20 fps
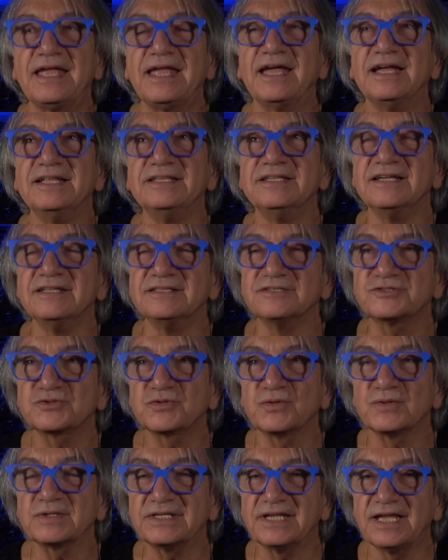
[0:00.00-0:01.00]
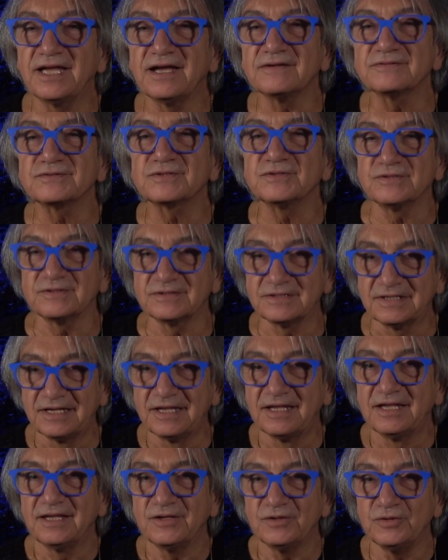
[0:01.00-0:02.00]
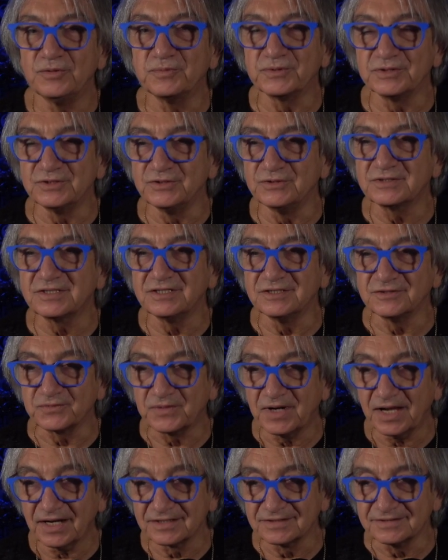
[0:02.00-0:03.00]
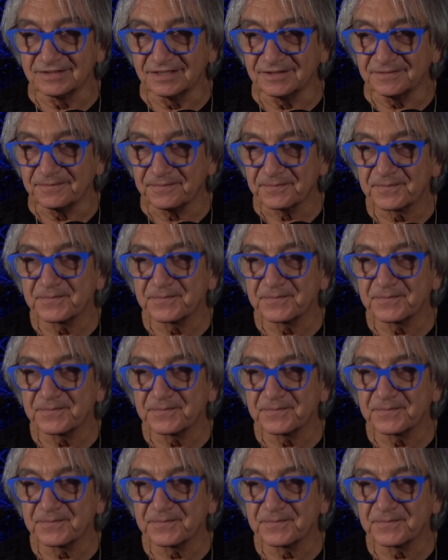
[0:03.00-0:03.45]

And then shortly after, you produced his record there.